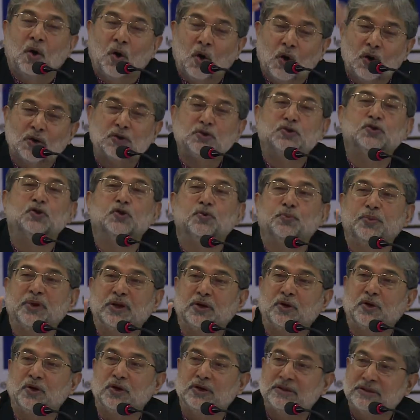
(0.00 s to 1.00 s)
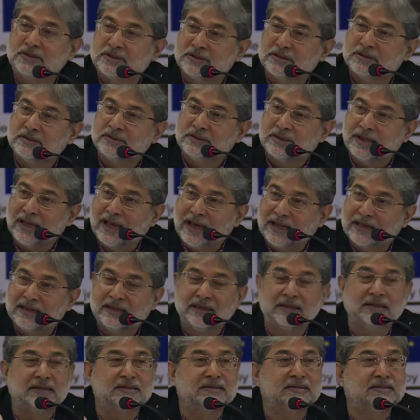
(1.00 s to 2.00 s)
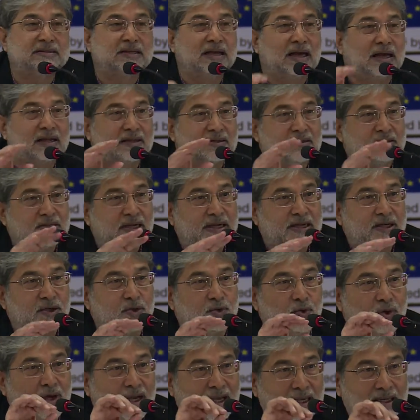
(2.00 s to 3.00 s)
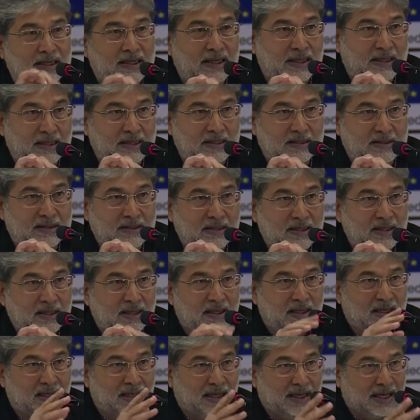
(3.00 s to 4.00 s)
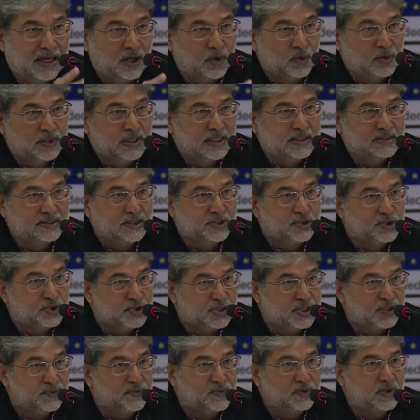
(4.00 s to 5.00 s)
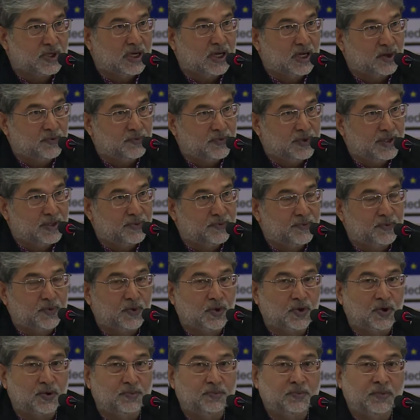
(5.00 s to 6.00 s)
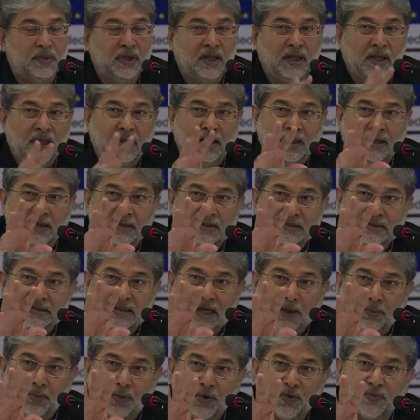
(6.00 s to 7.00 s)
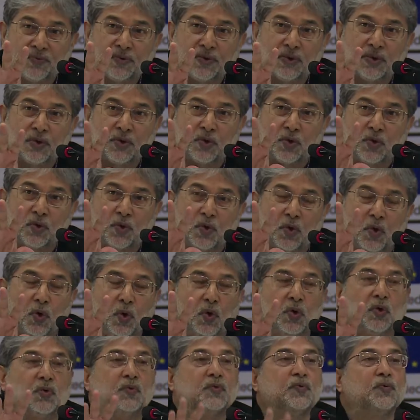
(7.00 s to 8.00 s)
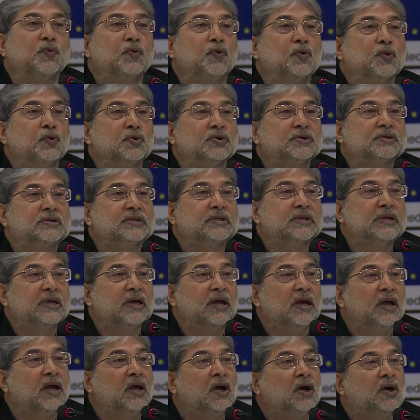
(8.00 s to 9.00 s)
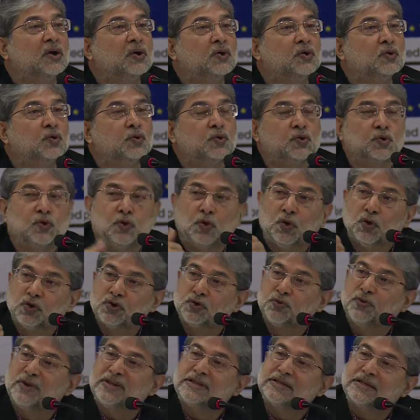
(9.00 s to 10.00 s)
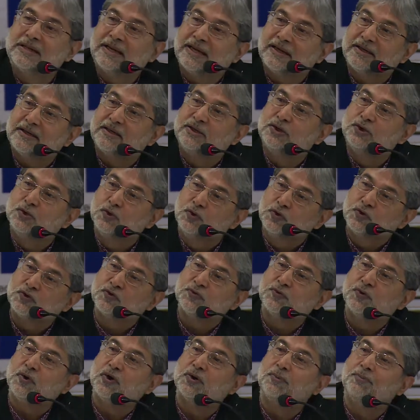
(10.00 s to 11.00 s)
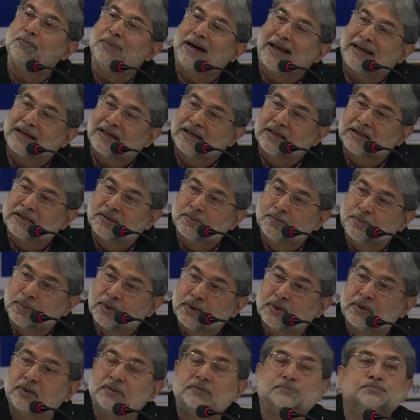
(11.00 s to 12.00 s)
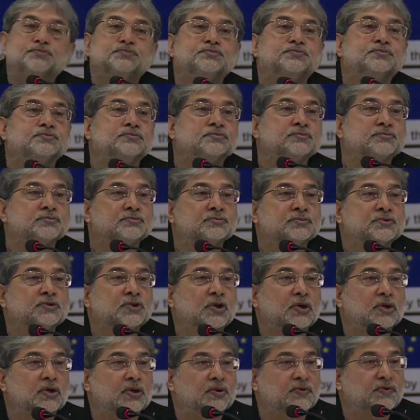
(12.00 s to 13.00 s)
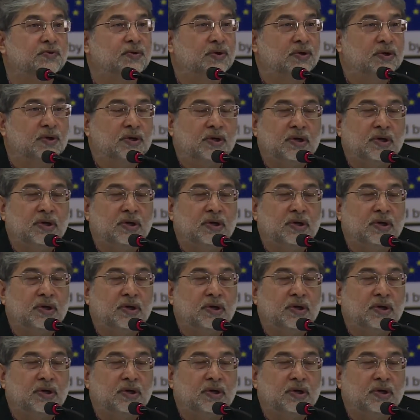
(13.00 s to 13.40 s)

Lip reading: also because the analysts are trying to highlight how there is a shift away from some of the core foods to those which get used for marketable sort of